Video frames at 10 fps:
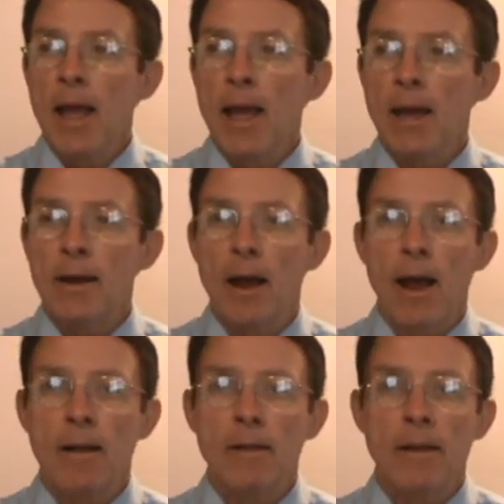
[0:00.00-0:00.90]
and
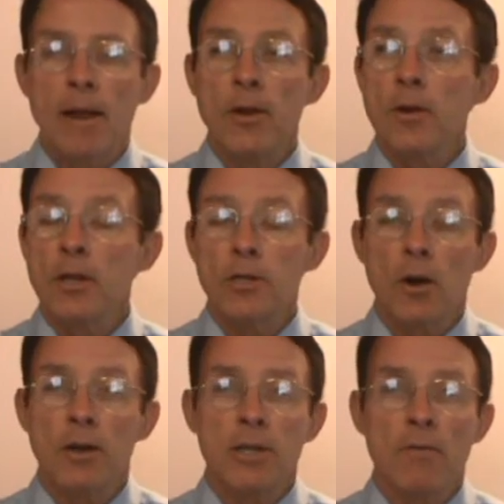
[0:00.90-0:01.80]
you're going to
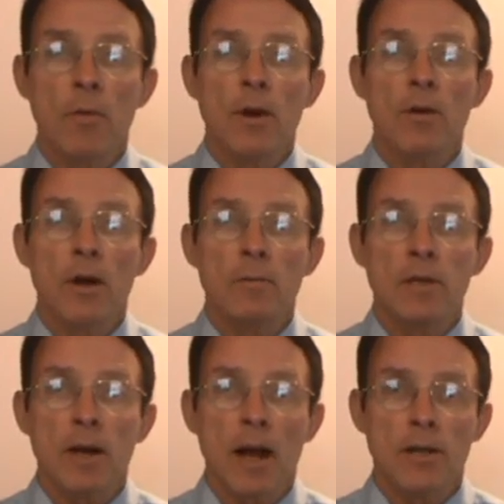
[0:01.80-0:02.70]
charge everyone who comes
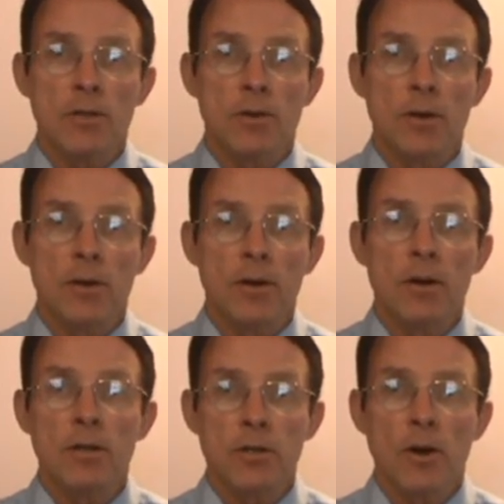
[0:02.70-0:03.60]
to the concert. You're
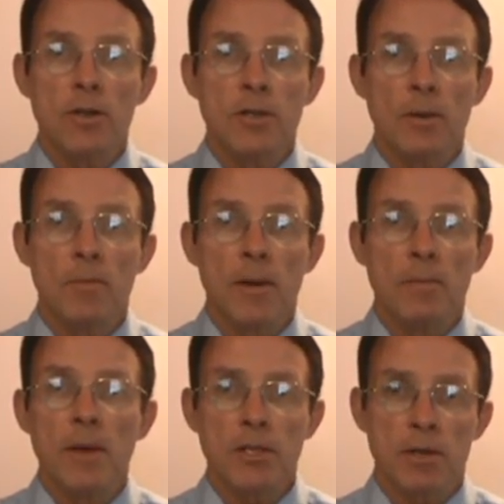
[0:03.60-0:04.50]
going to charge them
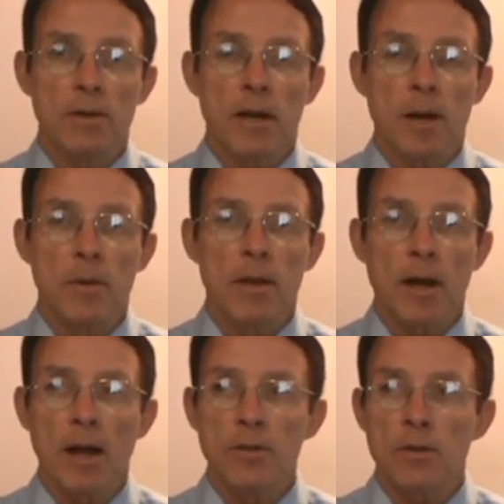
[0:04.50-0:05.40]
admission to come to the
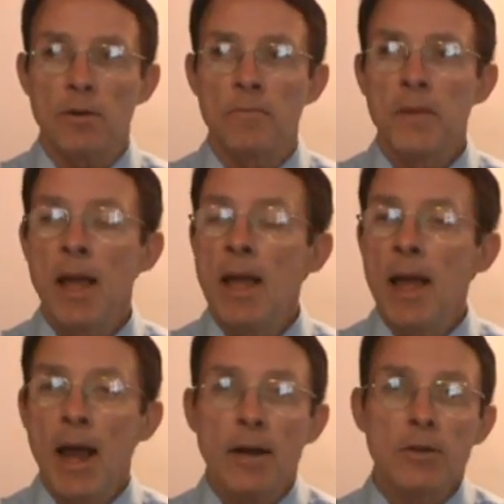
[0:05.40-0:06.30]
concert.
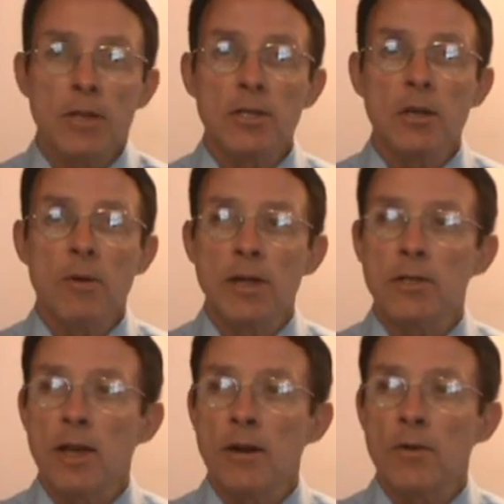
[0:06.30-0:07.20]
And you're such a great
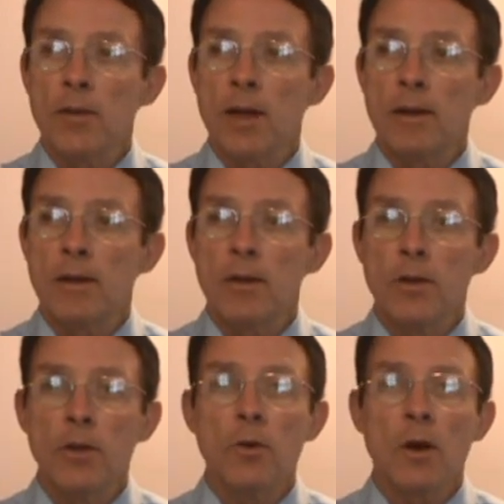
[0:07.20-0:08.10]
singer that
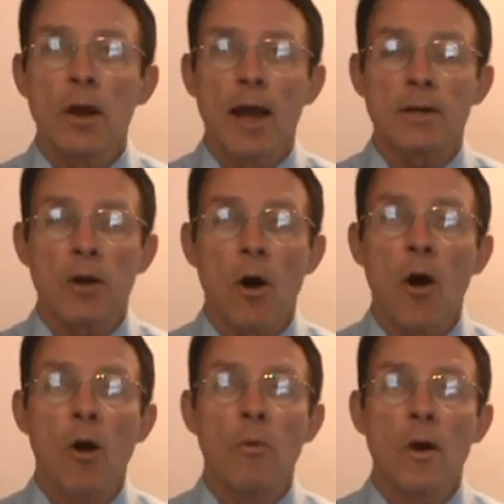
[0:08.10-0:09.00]
you collect
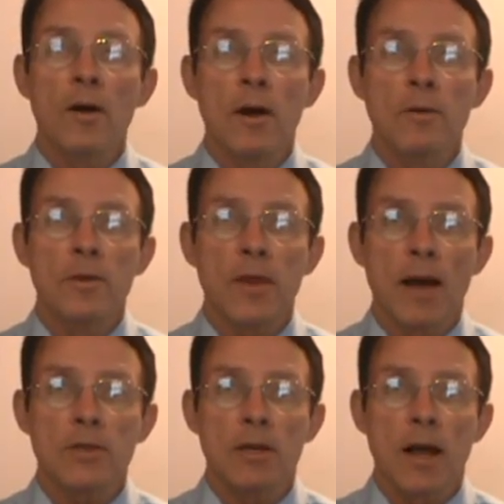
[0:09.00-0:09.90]
all
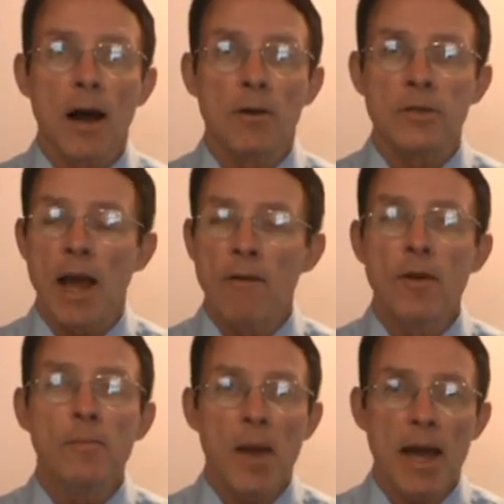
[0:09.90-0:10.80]
$100,000.
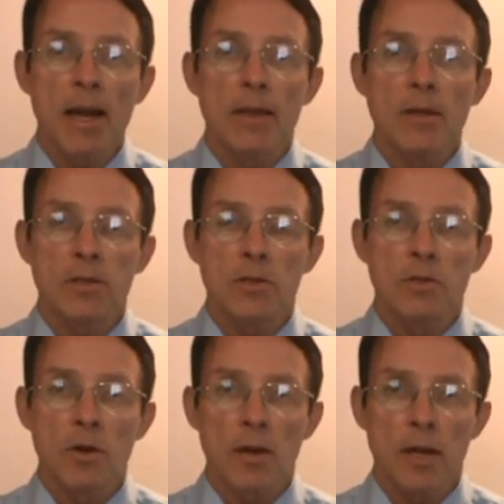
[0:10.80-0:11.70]
Every penny that's in
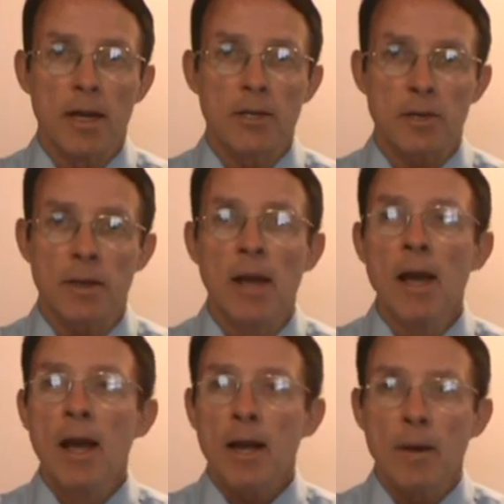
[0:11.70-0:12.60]
circulation
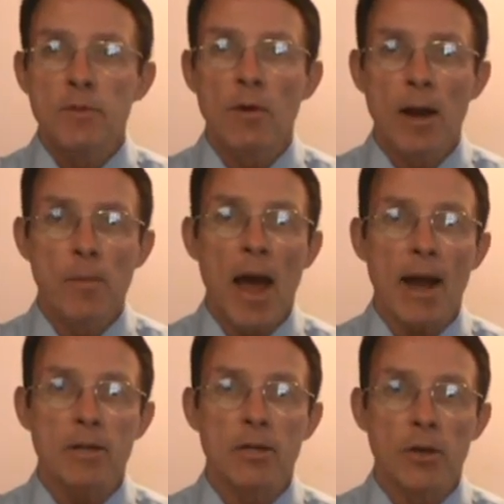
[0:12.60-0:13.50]
comes right
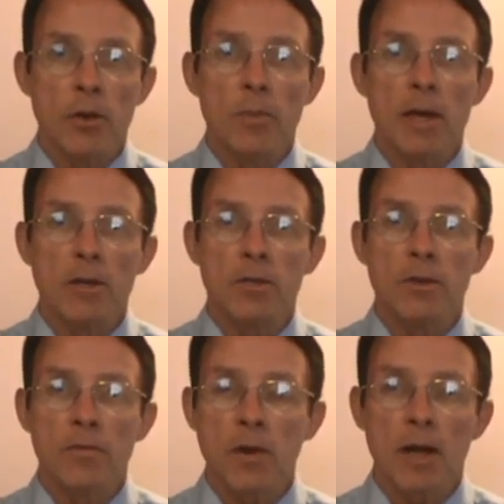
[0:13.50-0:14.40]
back to you
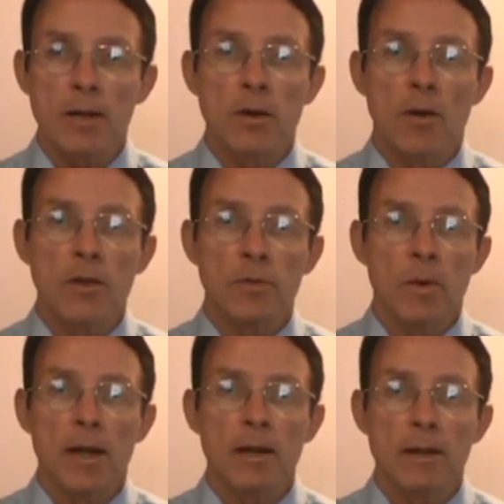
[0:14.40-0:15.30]
because you've collected all this
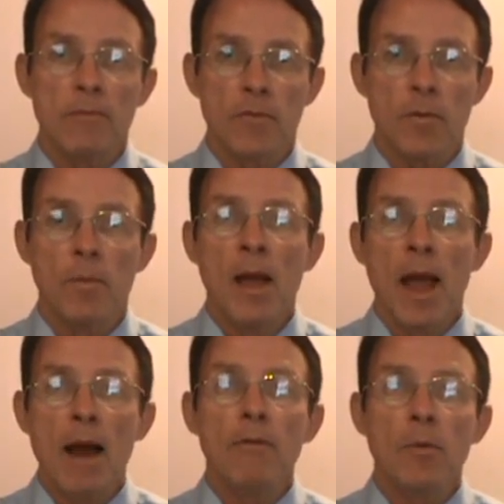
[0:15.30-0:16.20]
money from
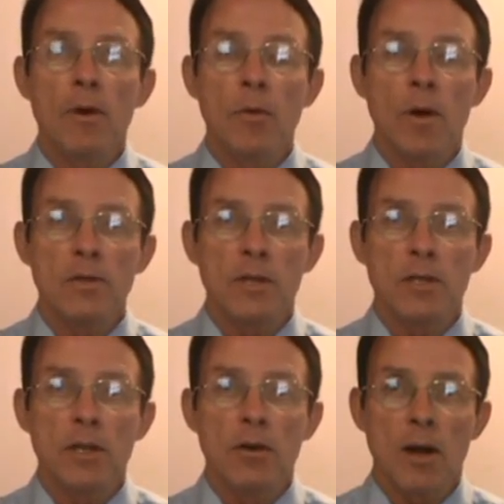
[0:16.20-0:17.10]
everyone who wants to
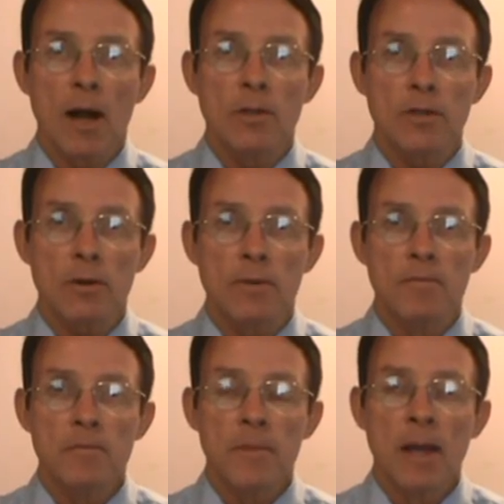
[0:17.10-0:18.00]
see your concert.
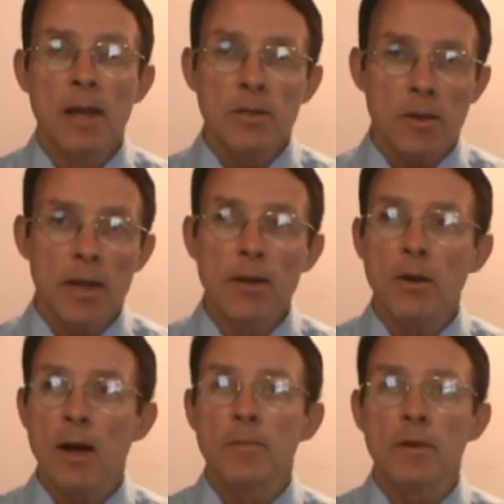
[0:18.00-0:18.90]
So then you
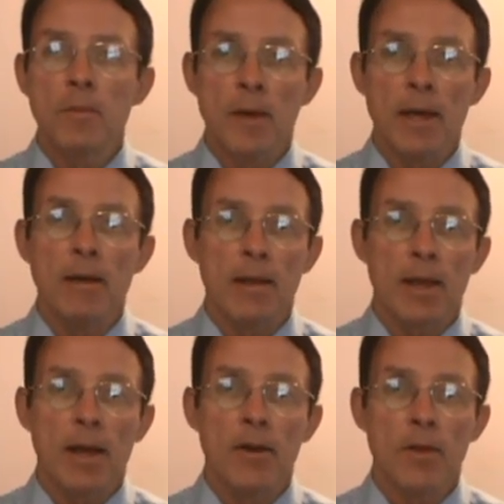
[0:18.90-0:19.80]
come to me at
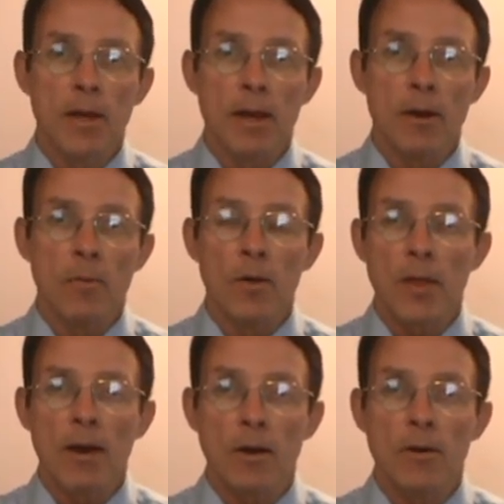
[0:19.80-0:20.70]
the end of the year with
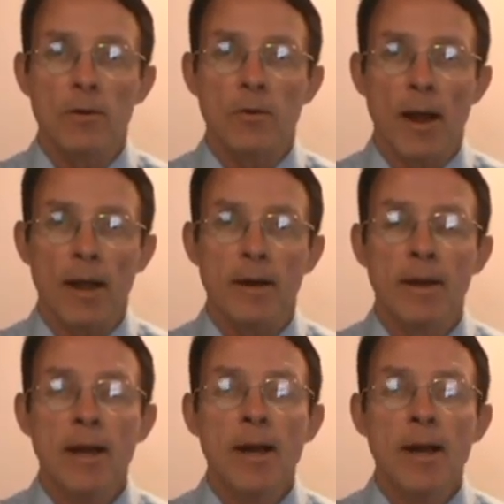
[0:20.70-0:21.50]
that 100 grand,